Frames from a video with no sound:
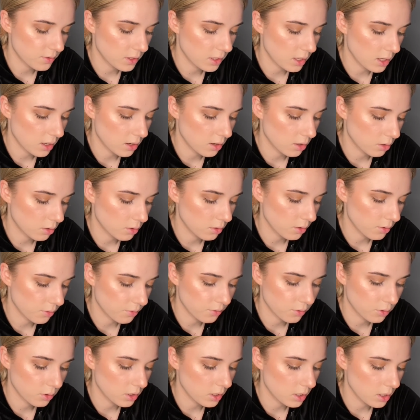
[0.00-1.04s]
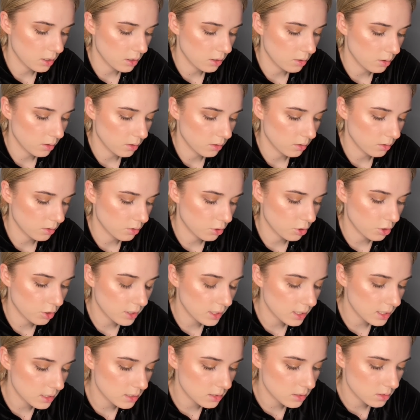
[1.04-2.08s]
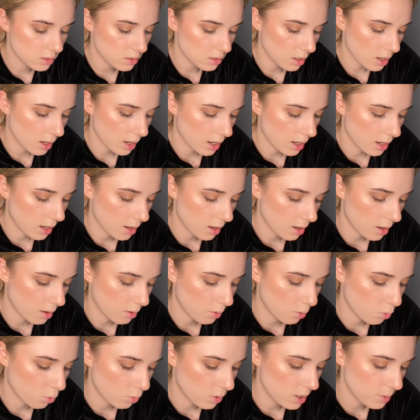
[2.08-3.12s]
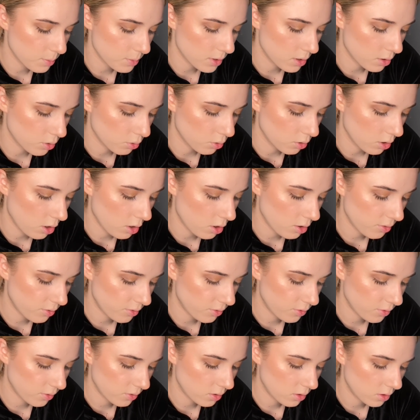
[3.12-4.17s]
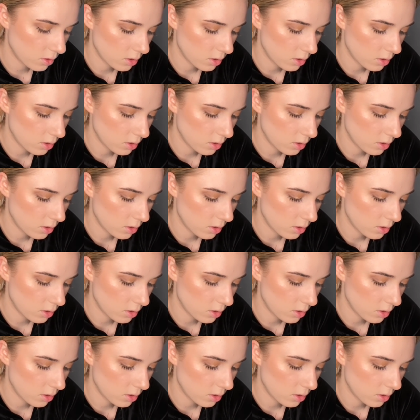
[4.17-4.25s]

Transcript: the inner for the crease, uh, wipe it all off